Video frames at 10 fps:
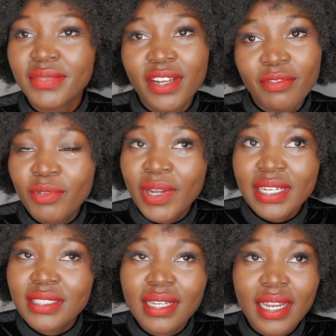everyone
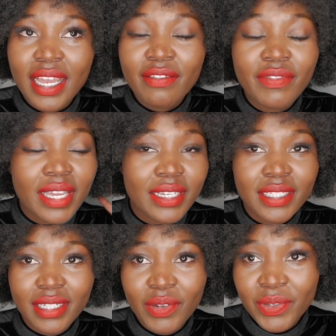is alive
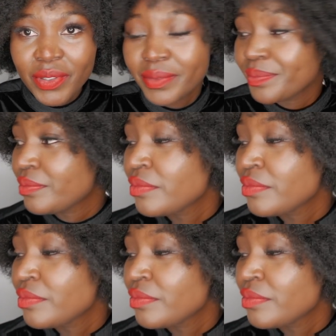that you know